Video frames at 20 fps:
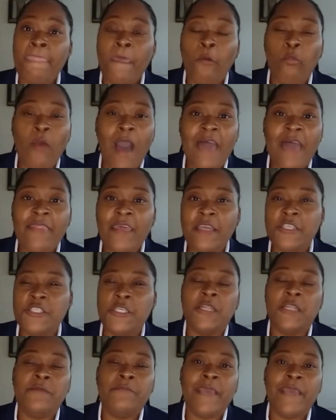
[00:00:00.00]
why they
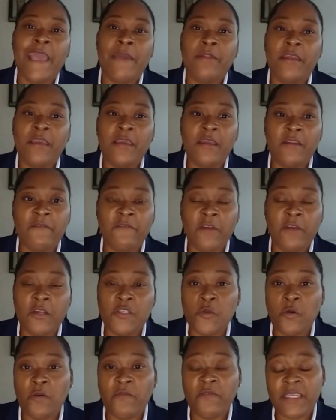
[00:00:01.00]
shouldn't be able to get a
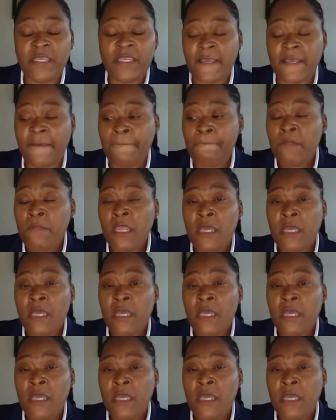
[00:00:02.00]
virtual visit.